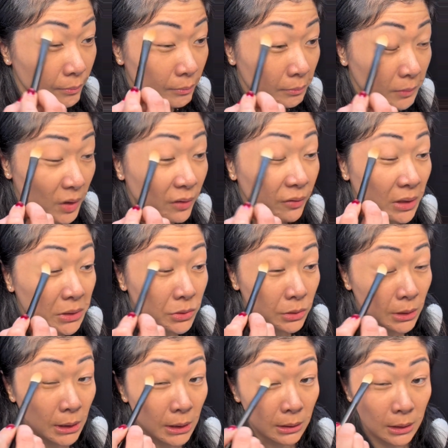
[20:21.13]
But
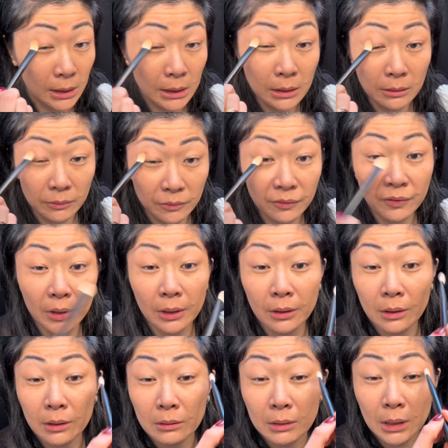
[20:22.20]
eventually they figured
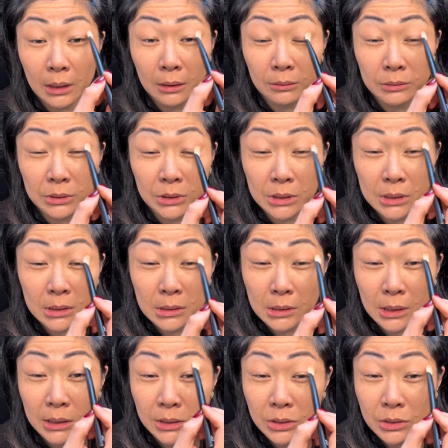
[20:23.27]
out that it was just
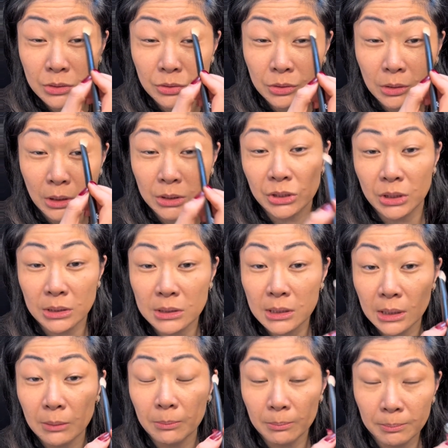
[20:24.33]
not just
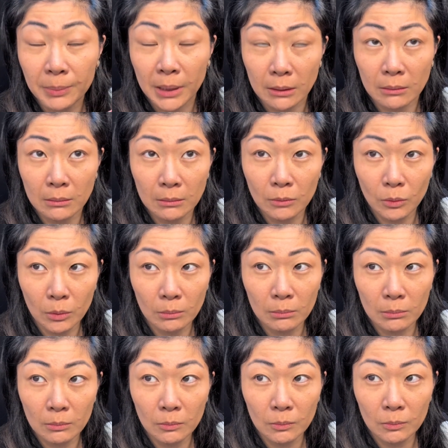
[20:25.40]
it, but
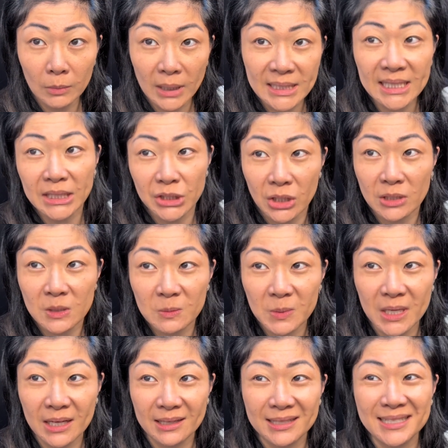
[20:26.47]
I say just
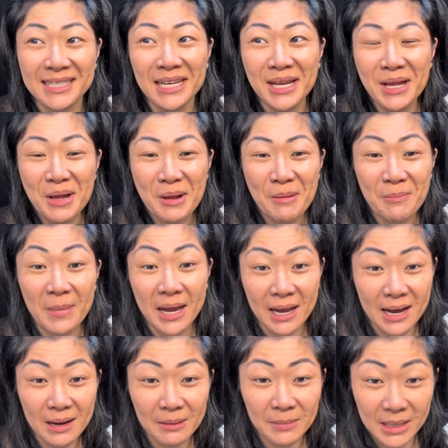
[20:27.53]
because
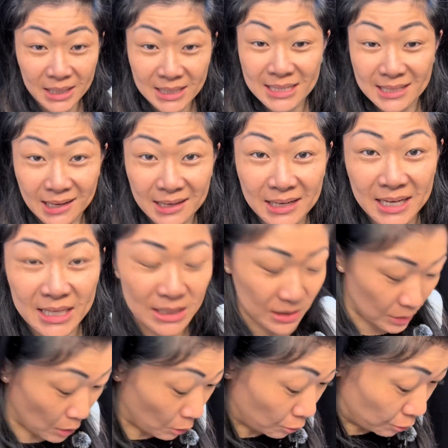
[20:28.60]
my son is
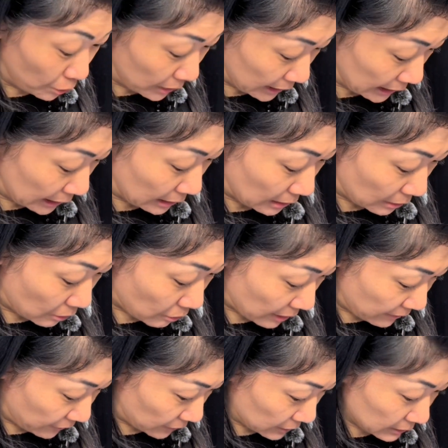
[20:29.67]
really
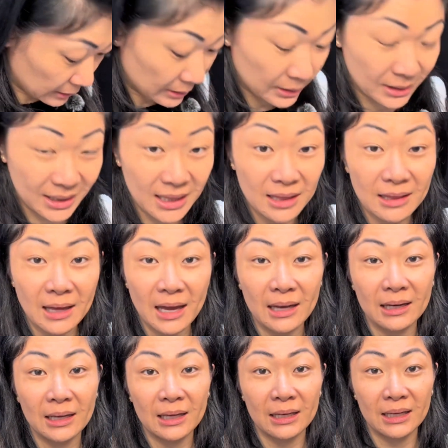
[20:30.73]
grateful that
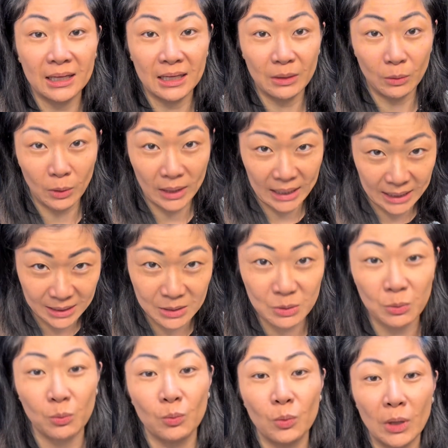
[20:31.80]
it
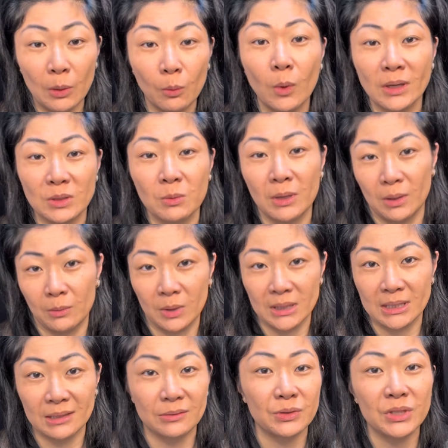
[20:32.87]
was what it was.
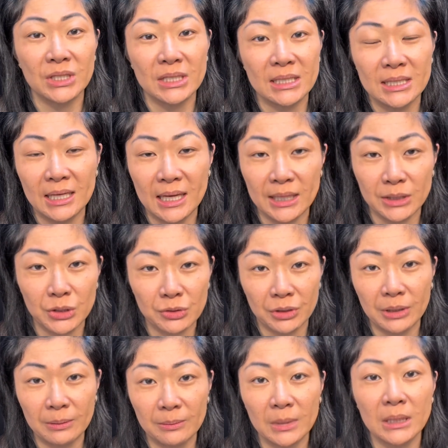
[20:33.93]
It was just
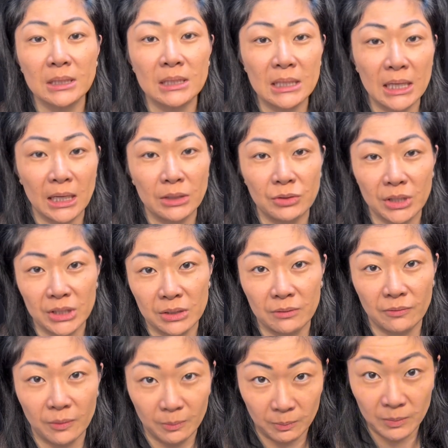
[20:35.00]
extreme dehydration
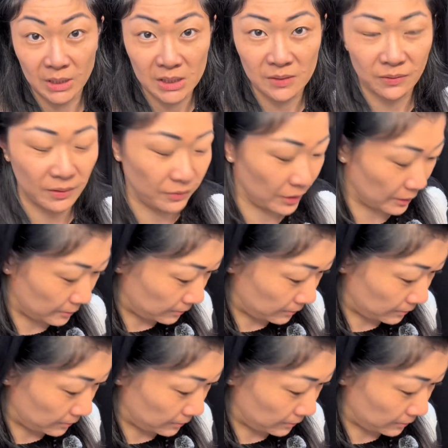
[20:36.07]
from his fever.